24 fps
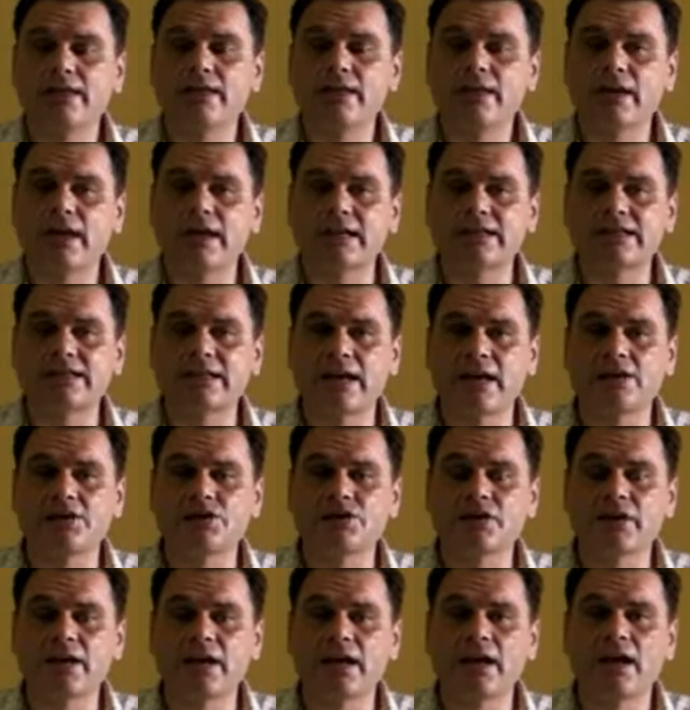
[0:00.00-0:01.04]
the next
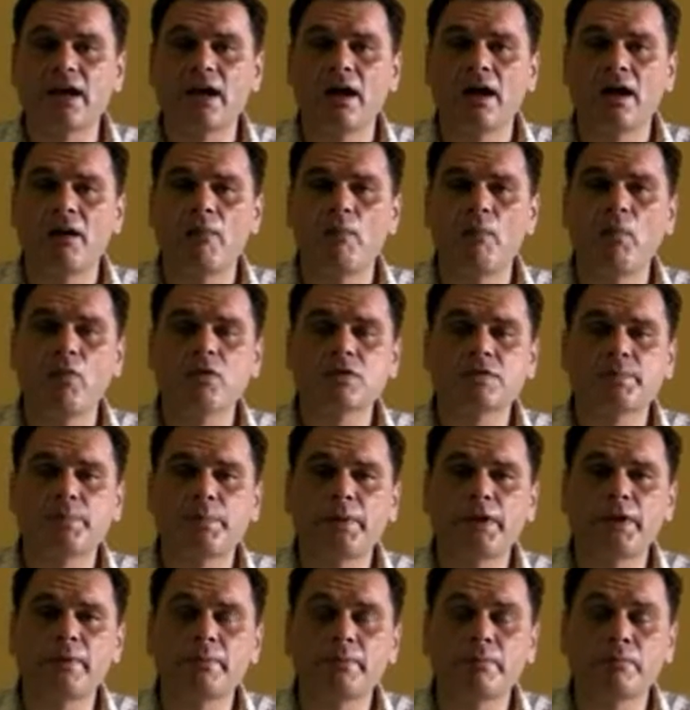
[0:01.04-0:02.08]
century, most
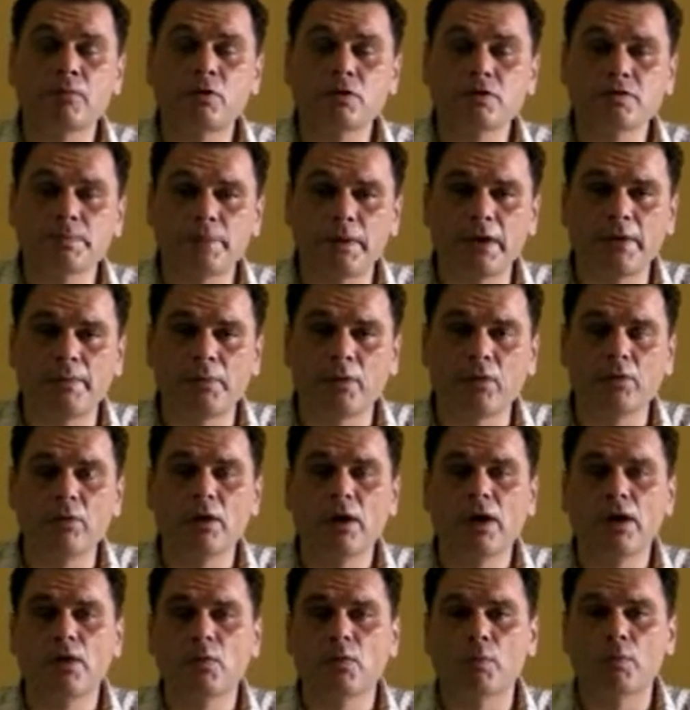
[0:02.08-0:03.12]
people
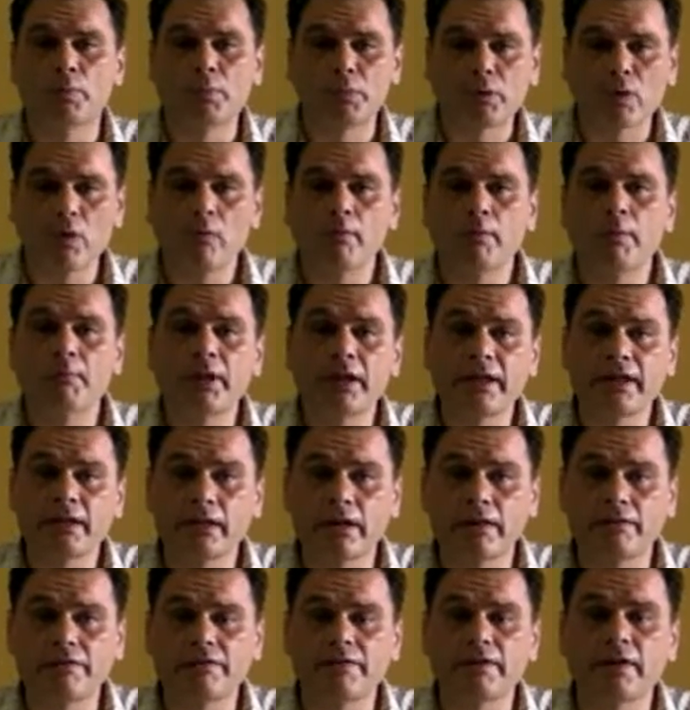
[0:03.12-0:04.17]
will probably
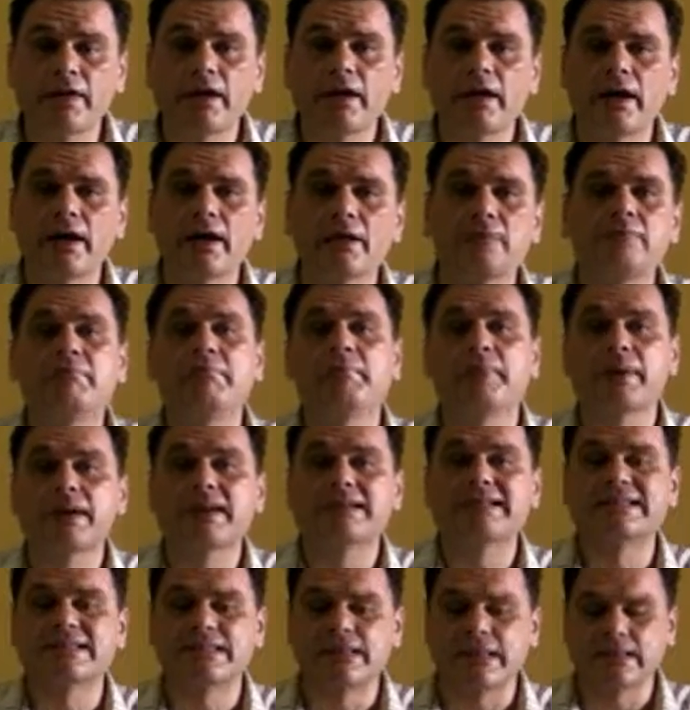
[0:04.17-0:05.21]
live in
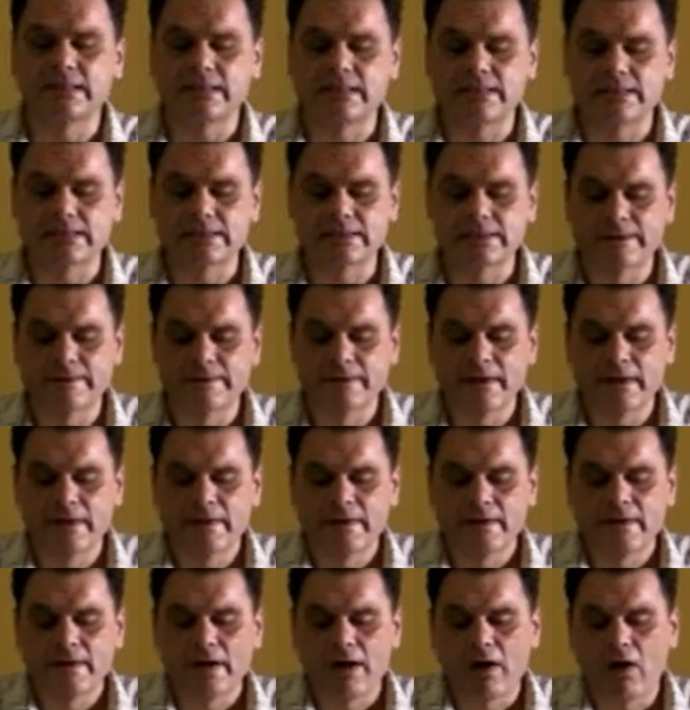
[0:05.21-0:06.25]
big cities.
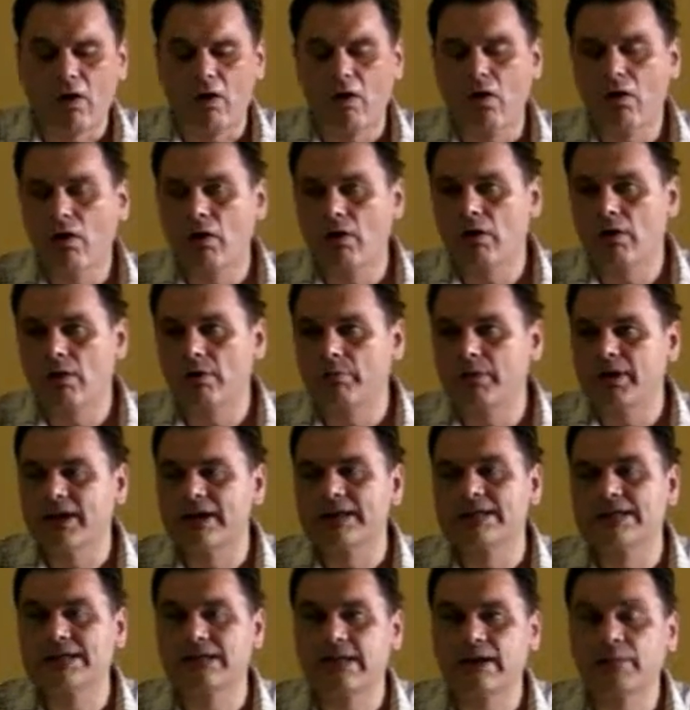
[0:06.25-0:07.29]
Or we
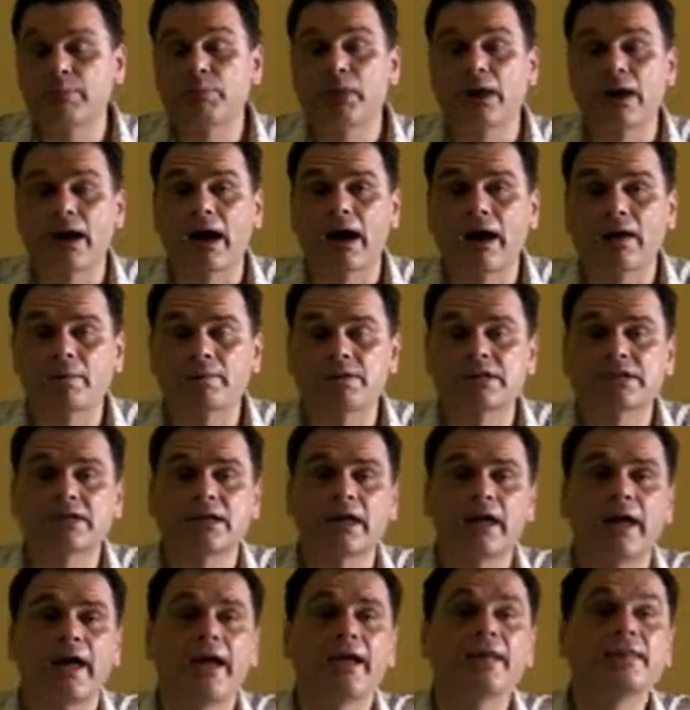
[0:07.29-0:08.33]
can say perhaps
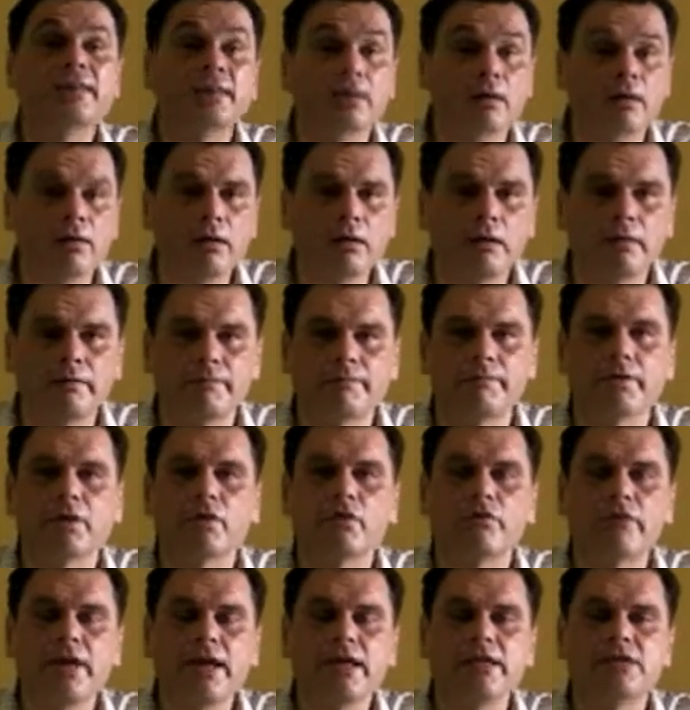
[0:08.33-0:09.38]
it'll
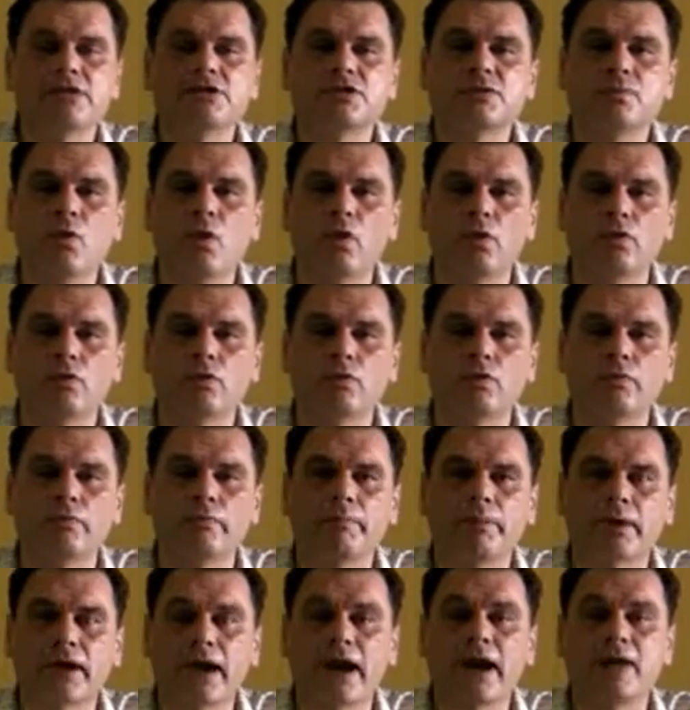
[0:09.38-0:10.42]
rain tomorrow.
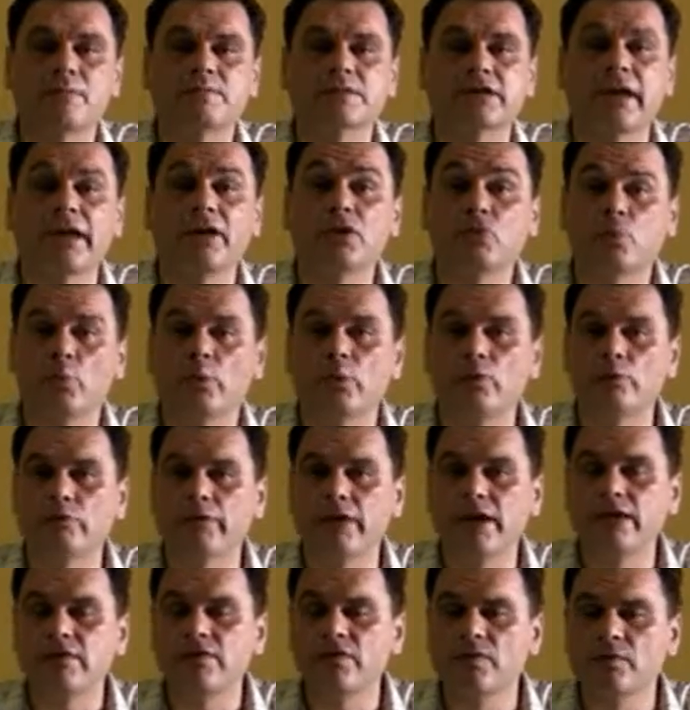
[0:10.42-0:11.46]
Perhaps it will
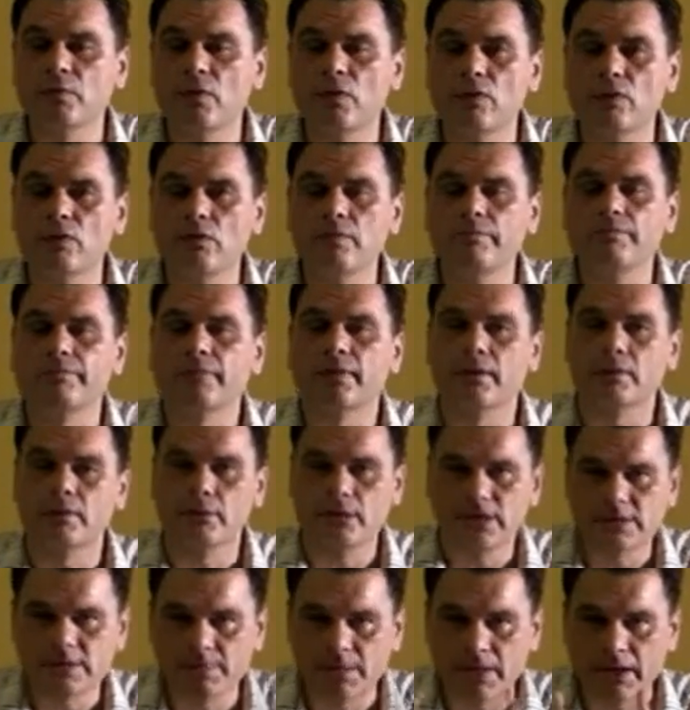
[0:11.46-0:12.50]
rain tomorrow
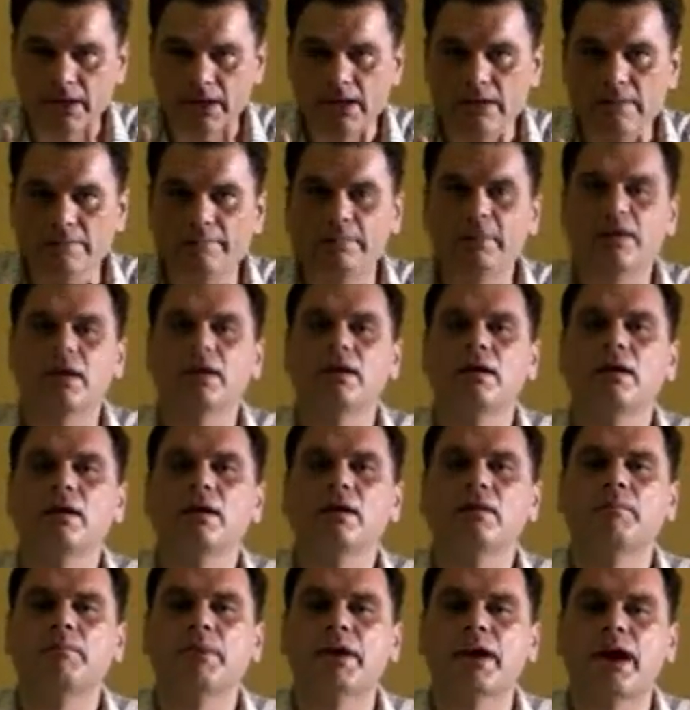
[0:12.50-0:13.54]
when speaking.
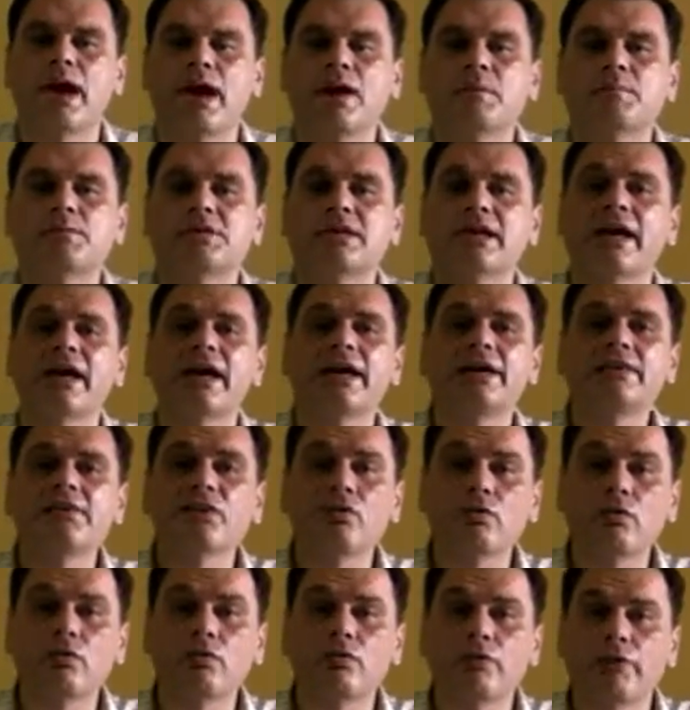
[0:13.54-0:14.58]
Perhaps
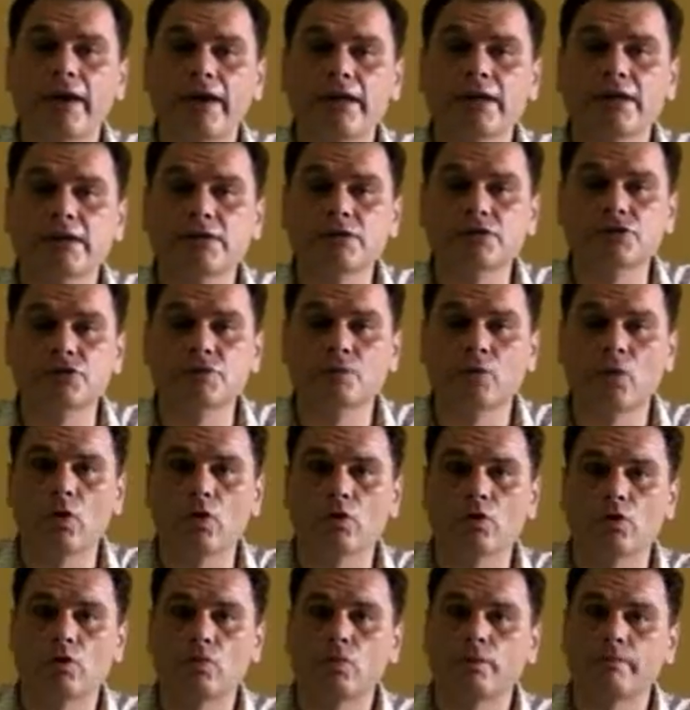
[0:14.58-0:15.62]
it'll rain tomorrow.